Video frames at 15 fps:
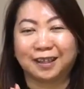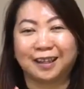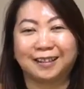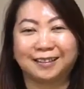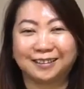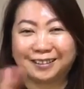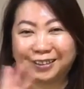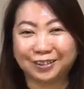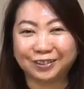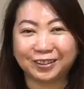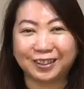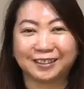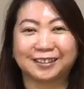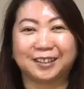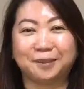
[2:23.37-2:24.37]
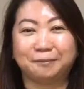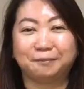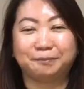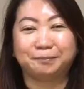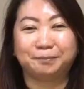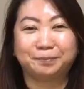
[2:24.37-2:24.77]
And see you next time.